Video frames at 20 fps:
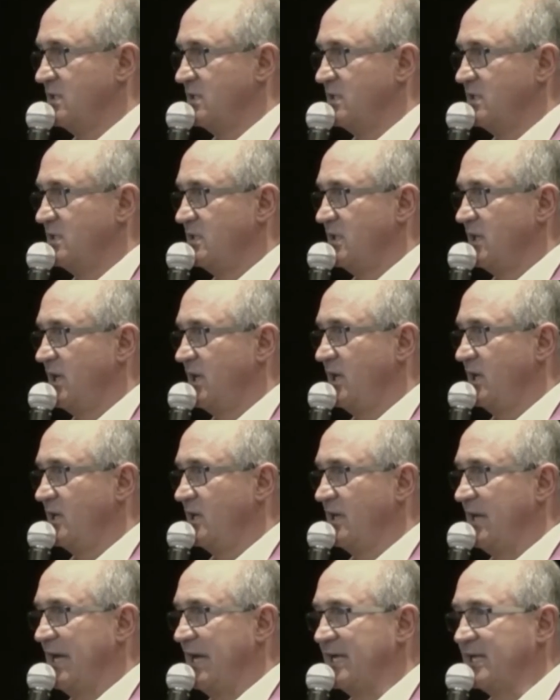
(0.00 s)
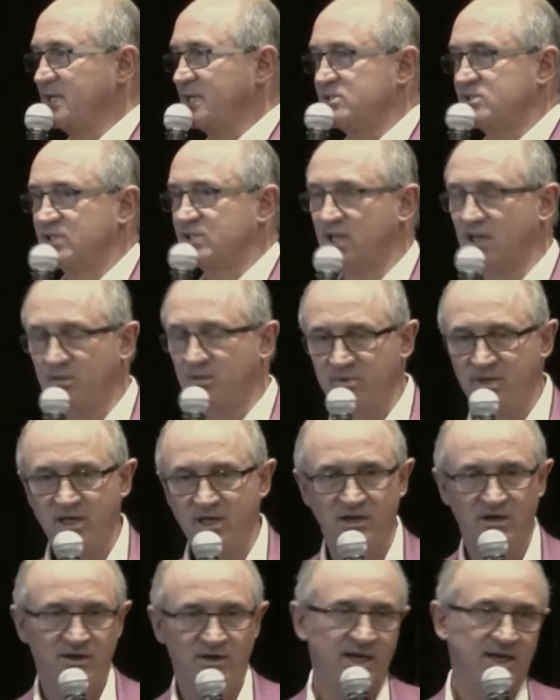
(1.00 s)
And I can sit up here
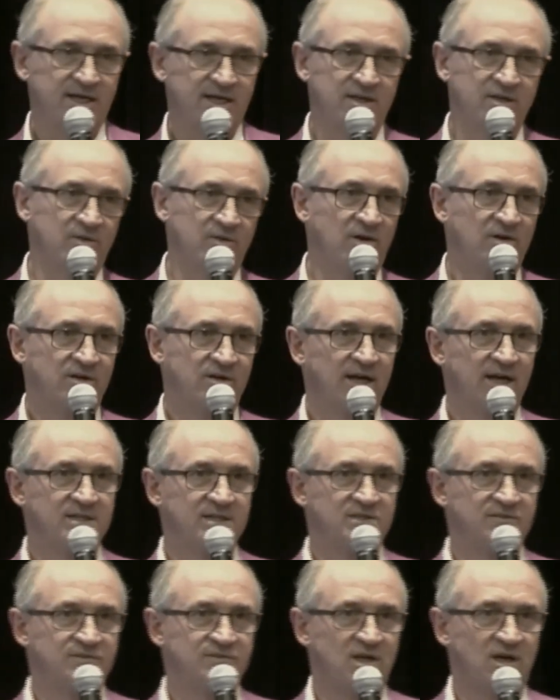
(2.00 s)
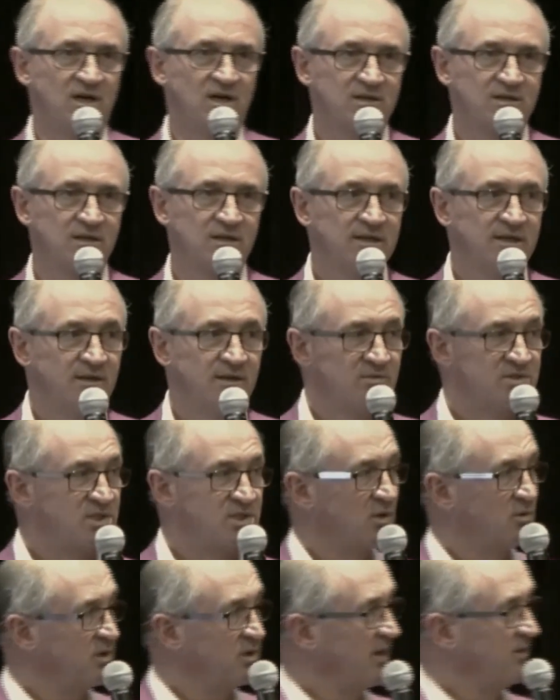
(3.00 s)
and I can do all kinds of talk.
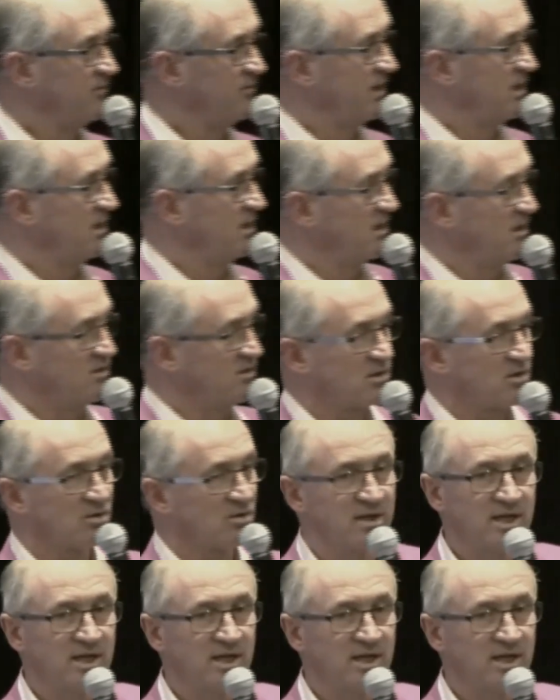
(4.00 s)
Showing that video creates